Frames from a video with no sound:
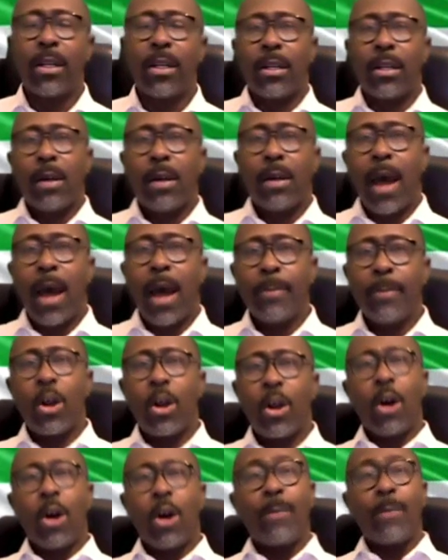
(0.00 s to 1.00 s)
I'm not
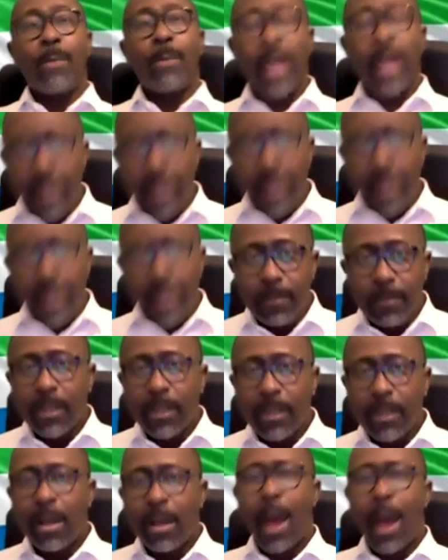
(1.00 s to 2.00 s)
complaining.
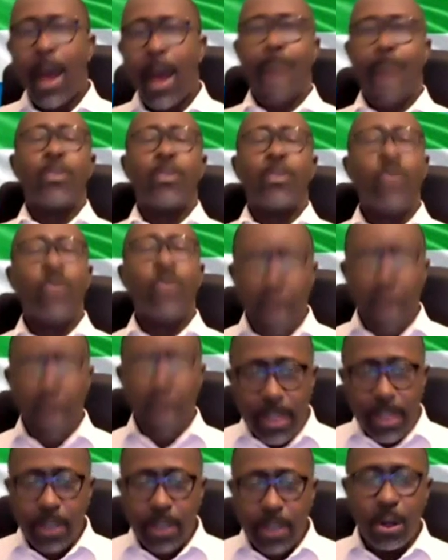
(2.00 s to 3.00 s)
I have no reasons
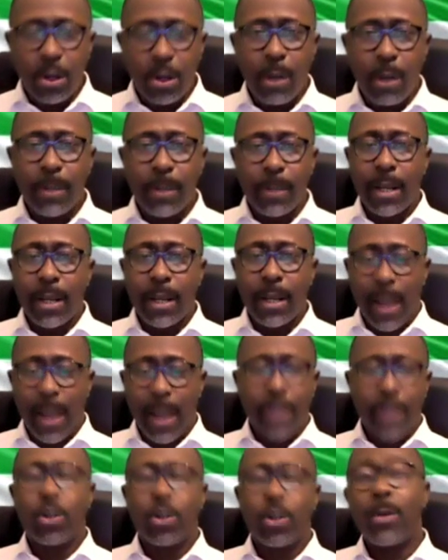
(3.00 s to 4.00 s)
to complain. I enjoy
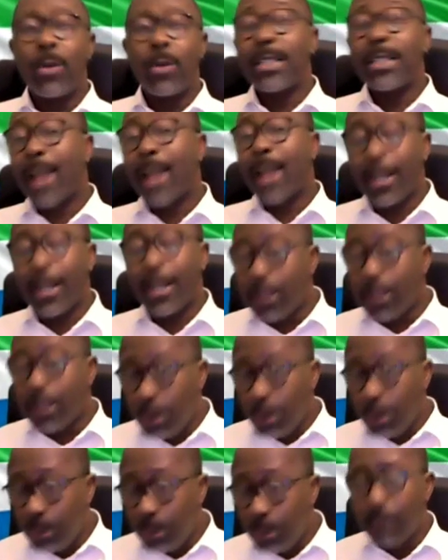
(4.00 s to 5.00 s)
what I do.